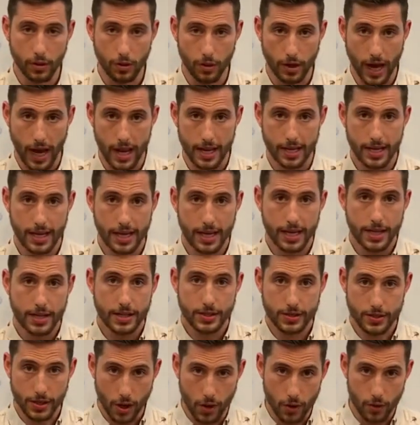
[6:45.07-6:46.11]
Okay,
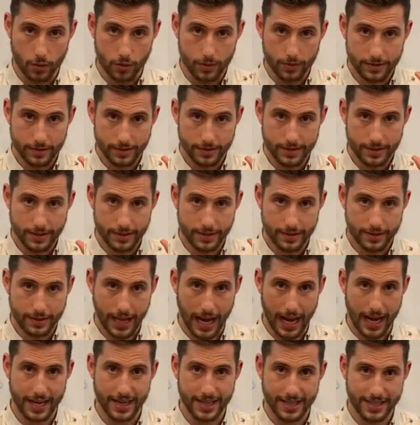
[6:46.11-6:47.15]
so
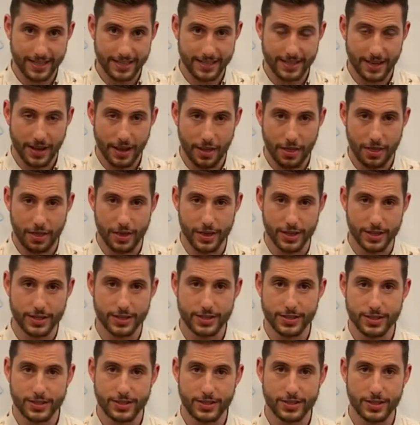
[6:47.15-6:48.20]
that is the
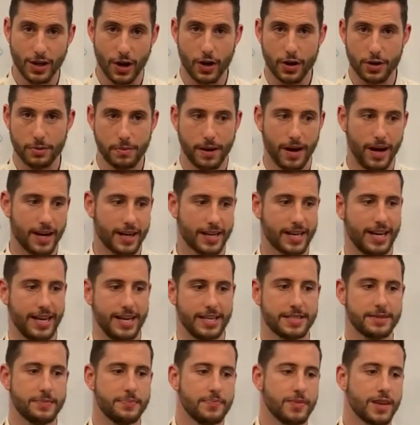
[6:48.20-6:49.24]
stock
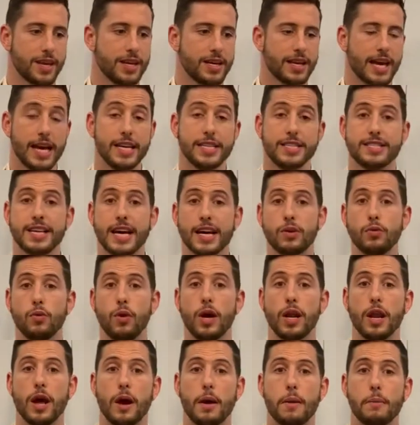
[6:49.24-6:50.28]
market. Okay, second
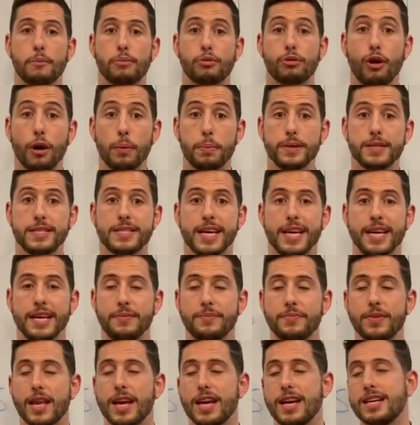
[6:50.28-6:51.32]
one, property.
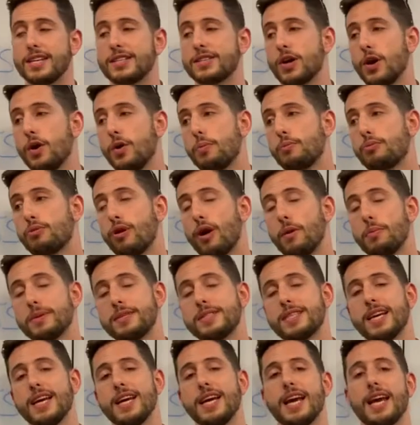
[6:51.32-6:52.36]
So
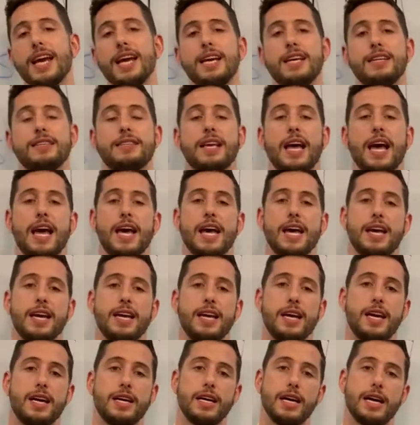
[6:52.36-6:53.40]
property is
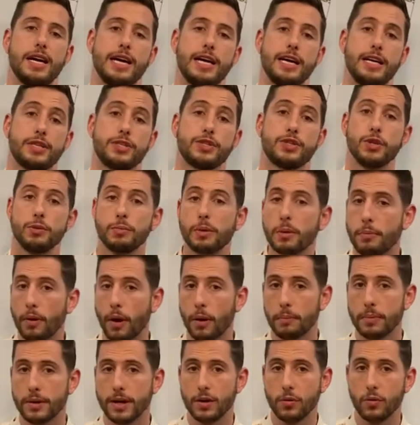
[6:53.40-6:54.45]
a uh, super
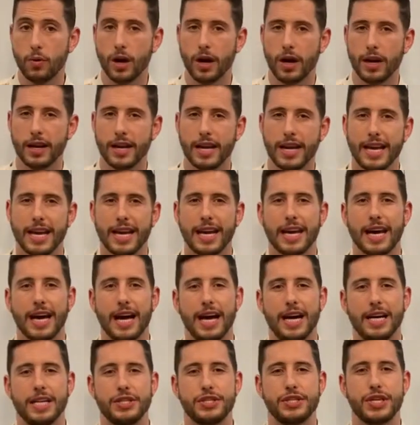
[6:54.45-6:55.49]
popular one.
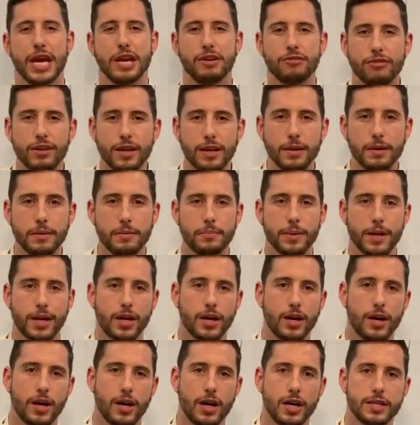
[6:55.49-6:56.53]
Uh, generally,
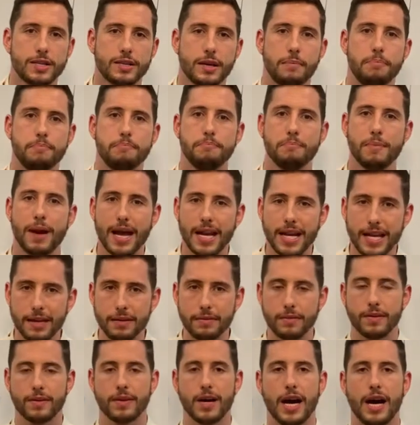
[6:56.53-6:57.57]
because
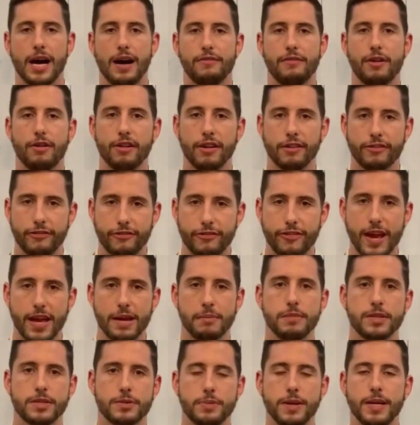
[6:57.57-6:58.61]
many uh, very
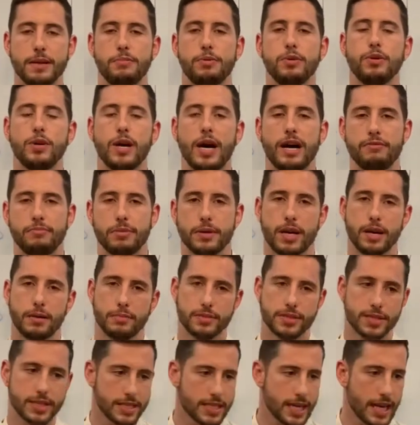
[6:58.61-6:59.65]
famous people have become
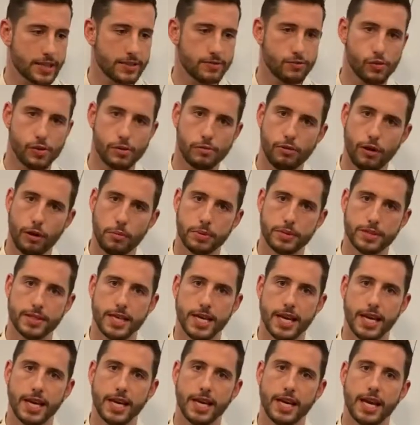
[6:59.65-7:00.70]
successful in
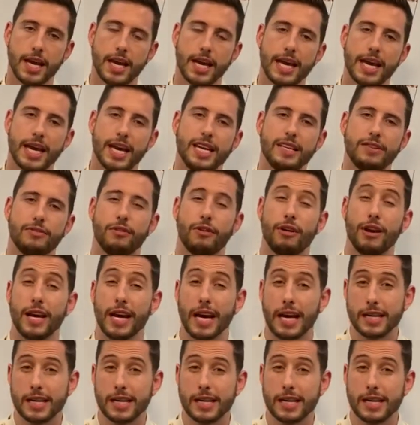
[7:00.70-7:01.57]
property, it's very